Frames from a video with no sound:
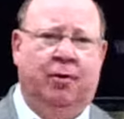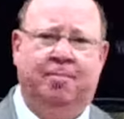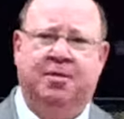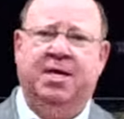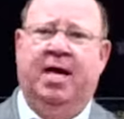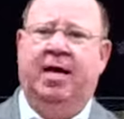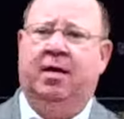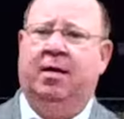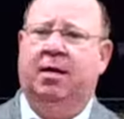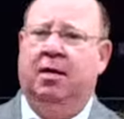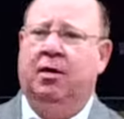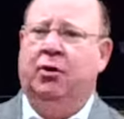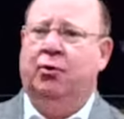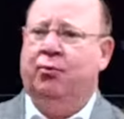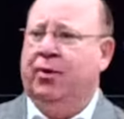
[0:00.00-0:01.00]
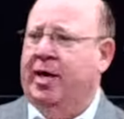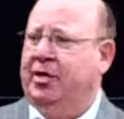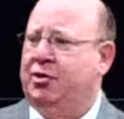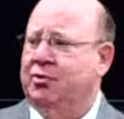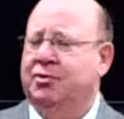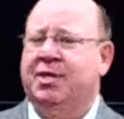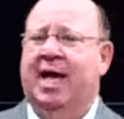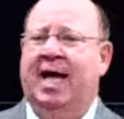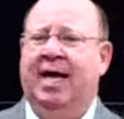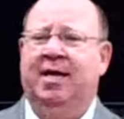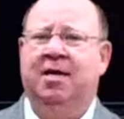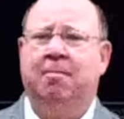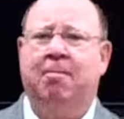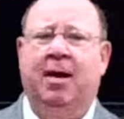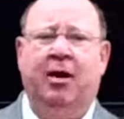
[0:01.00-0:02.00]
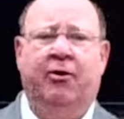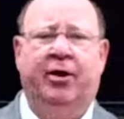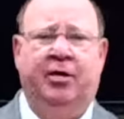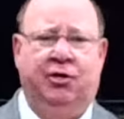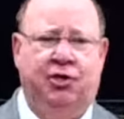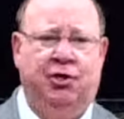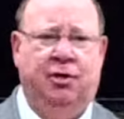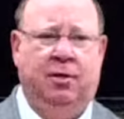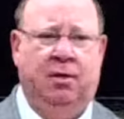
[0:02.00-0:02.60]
to obtain Rachel's hand in marriage?